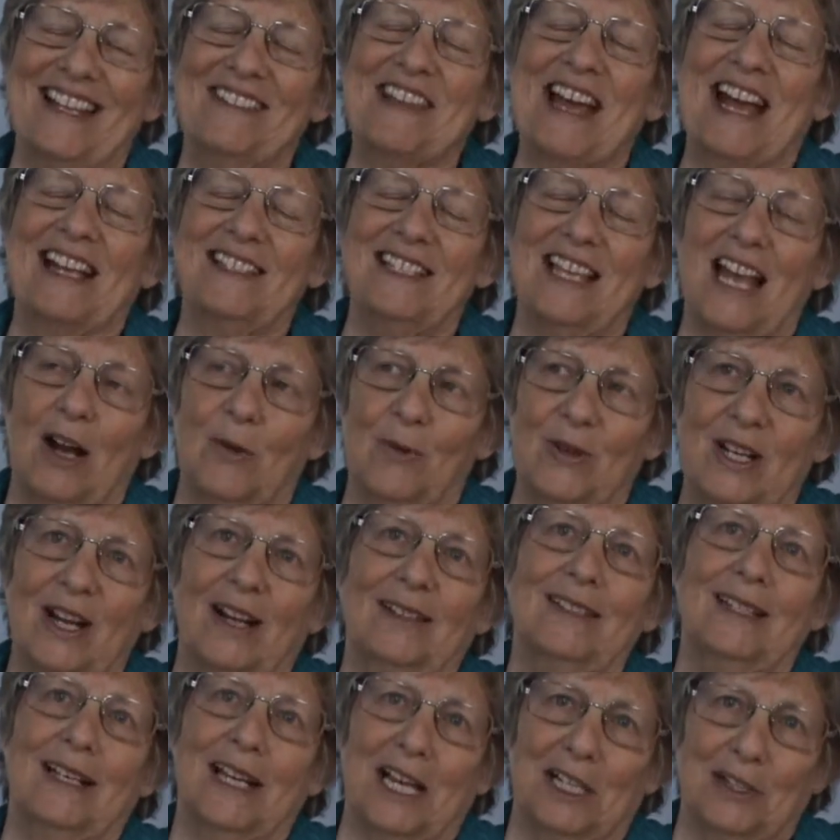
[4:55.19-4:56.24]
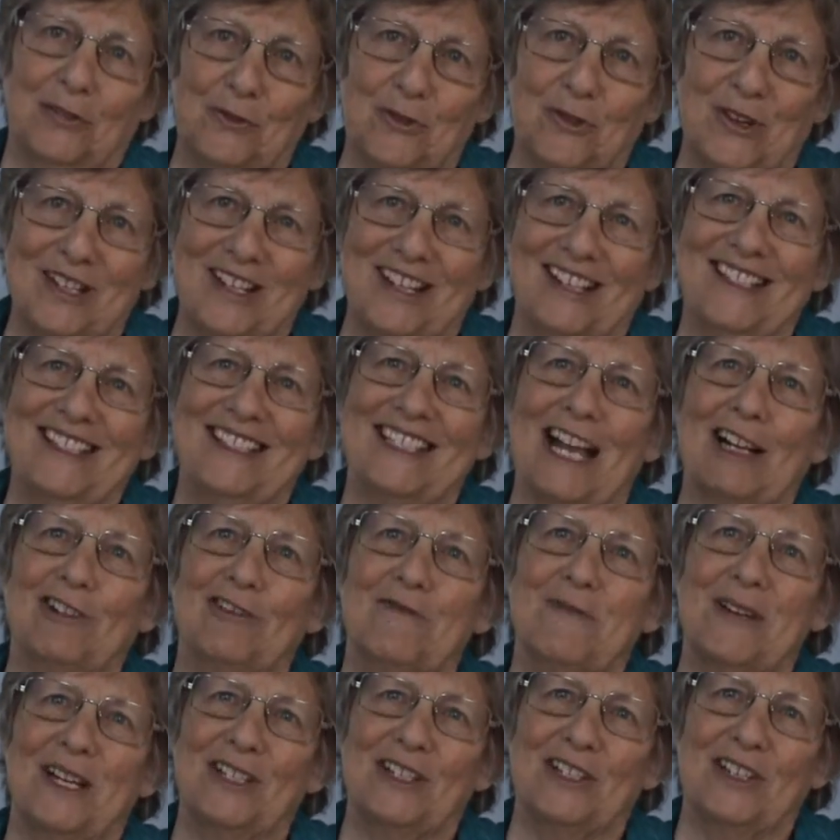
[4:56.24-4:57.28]
And that's how we got to California, in
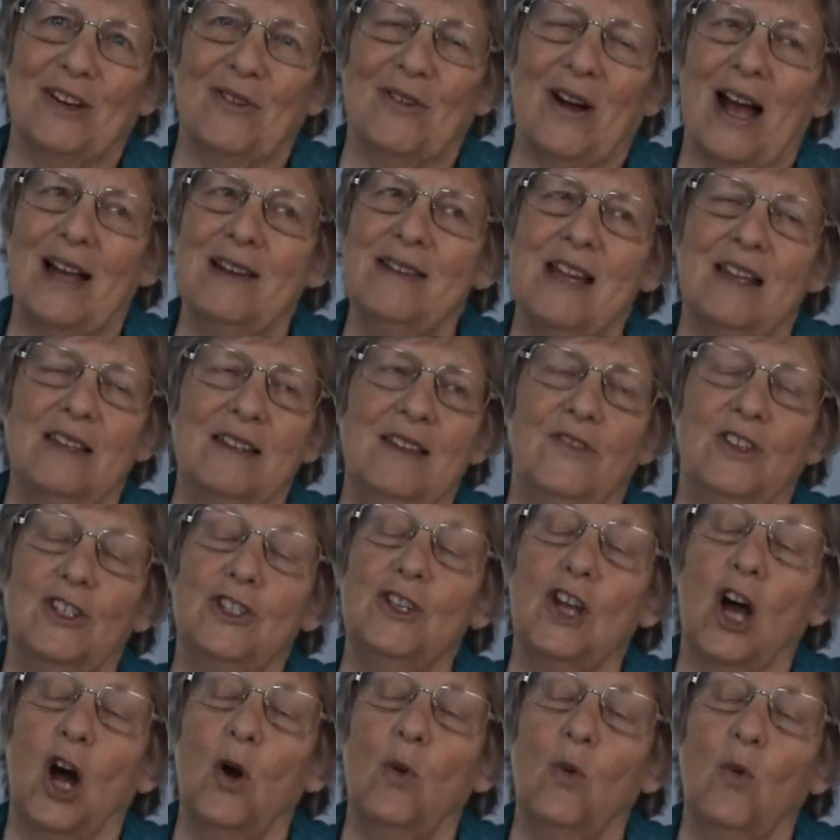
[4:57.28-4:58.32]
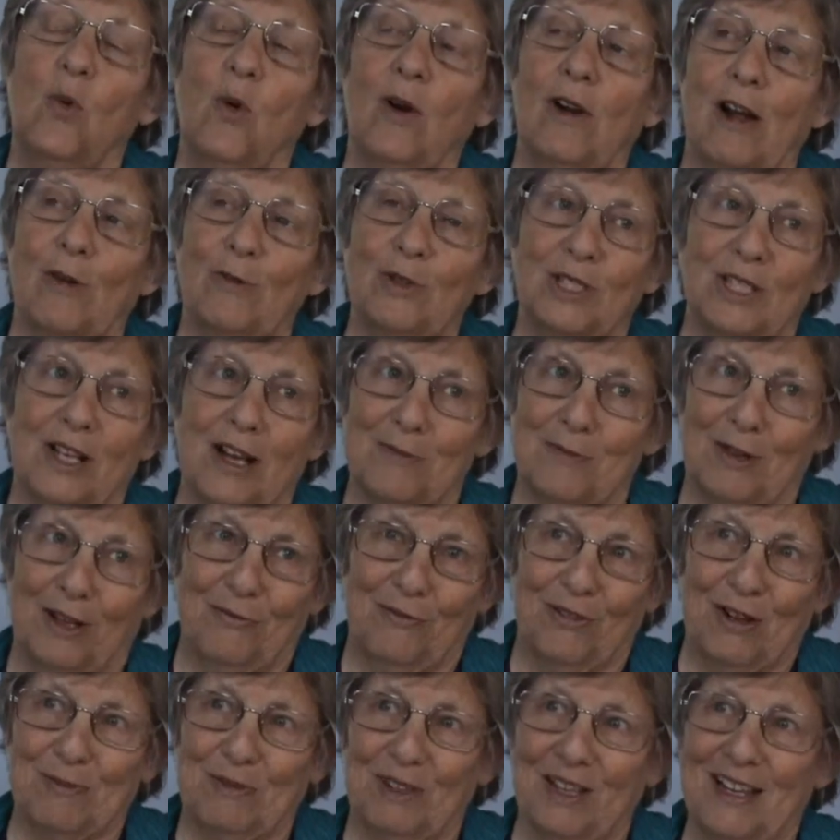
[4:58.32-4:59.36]
Sacramento. I didn't even know where I was coming
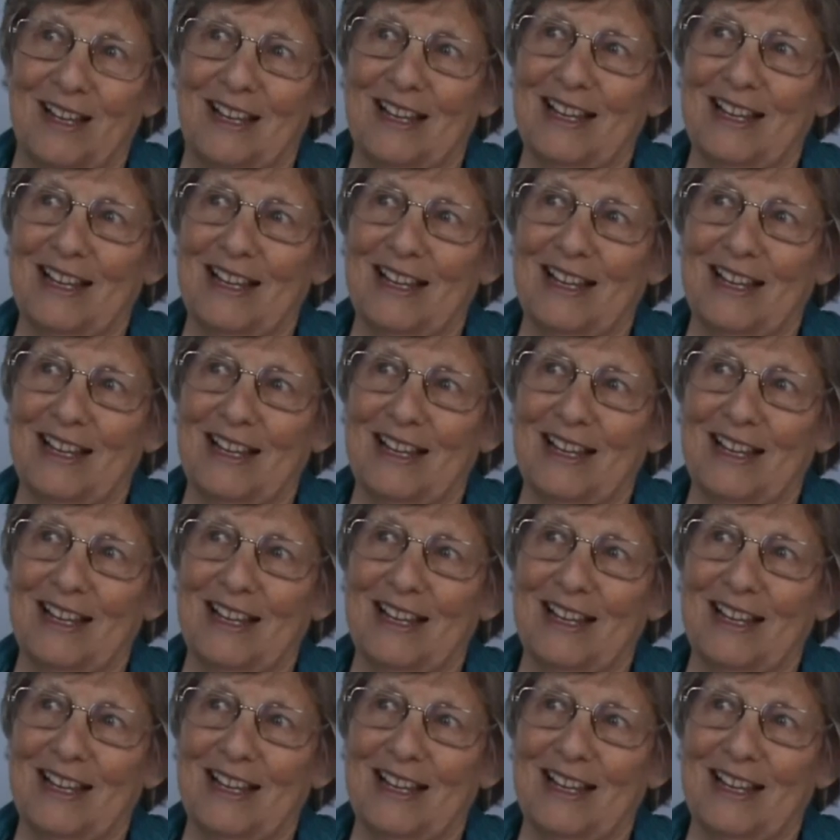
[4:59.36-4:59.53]
from.